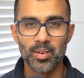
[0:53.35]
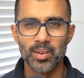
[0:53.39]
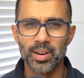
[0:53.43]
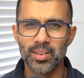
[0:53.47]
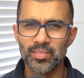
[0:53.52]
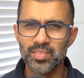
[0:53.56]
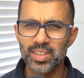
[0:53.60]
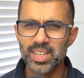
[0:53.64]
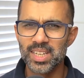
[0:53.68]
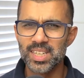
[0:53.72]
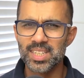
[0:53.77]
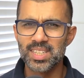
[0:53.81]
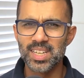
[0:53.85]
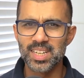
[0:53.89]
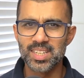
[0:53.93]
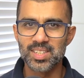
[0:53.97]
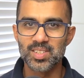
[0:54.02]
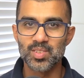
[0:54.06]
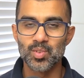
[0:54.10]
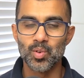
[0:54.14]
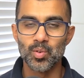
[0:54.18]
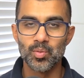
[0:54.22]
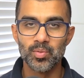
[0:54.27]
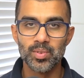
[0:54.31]
And I think he does
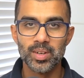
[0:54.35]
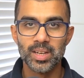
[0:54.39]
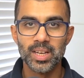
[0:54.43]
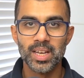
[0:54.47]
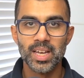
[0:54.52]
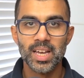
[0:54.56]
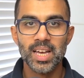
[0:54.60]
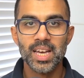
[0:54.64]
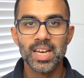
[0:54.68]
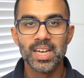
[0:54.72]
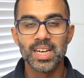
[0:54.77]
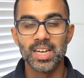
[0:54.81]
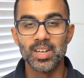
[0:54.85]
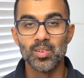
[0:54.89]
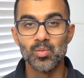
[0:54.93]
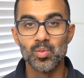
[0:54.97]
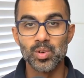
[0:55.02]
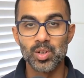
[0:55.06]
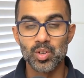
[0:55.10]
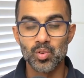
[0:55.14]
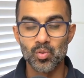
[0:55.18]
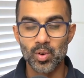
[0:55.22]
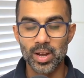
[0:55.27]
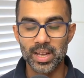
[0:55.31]
sort of kind of
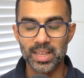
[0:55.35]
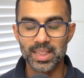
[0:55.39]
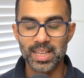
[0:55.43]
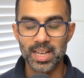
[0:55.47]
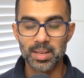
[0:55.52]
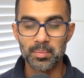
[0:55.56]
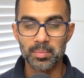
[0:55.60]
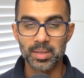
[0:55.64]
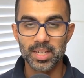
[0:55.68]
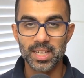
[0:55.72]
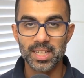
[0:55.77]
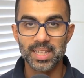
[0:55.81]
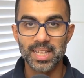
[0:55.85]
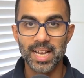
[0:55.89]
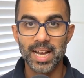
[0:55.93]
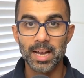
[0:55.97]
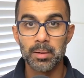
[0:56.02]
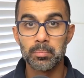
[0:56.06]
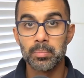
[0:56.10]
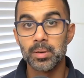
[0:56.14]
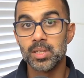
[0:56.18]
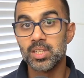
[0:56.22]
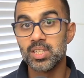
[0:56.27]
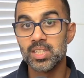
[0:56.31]
regret naming it
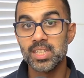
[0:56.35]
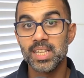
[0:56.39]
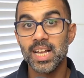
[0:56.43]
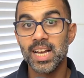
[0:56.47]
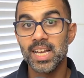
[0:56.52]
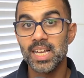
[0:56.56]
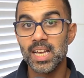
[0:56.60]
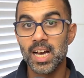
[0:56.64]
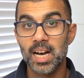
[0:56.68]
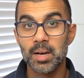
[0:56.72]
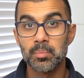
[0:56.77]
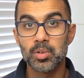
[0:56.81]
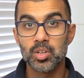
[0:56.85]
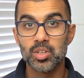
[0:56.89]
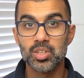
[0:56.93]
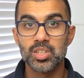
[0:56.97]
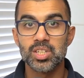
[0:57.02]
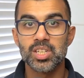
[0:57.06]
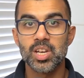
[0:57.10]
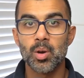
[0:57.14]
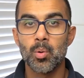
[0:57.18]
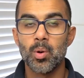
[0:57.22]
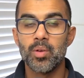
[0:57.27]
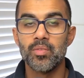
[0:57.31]
that. But today I'm going
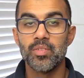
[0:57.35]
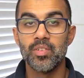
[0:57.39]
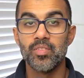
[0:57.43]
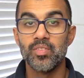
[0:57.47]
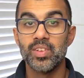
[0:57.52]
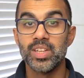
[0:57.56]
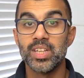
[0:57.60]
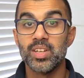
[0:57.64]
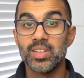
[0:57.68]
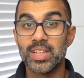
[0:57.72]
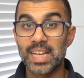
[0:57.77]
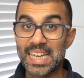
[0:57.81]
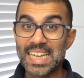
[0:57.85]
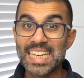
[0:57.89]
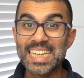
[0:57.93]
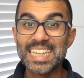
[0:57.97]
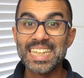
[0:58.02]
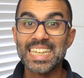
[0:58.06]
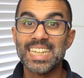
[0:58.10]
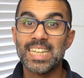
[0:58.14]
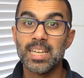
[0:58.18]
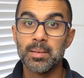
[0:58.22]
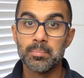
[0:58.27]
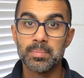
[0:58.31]
to go over a video that he
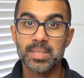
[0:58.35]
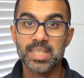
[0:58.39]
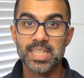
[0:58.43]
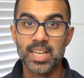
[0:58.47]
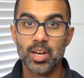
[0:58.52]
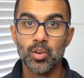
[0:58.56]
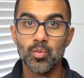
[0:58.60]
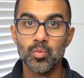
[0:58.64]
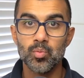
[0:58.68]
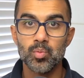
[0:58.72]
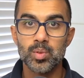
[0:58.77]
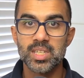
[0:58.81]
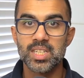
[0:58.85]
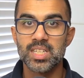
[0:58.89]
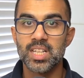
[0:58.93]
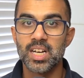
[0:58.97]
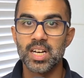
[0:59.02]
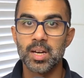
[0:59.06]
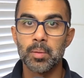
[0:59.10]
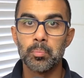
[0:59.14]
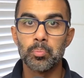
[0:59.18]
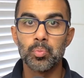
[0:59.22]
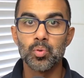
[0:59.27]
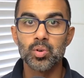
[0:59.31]
did himself, which is
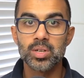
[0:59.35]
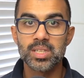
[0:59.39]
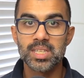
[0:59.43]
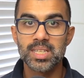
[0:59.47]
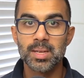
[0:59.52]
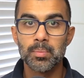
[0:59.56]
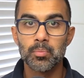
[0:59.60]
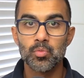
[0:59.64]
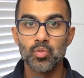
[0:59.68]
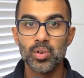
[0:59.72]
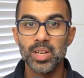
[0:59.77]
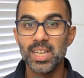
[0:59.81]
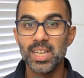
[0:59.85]
like a book summary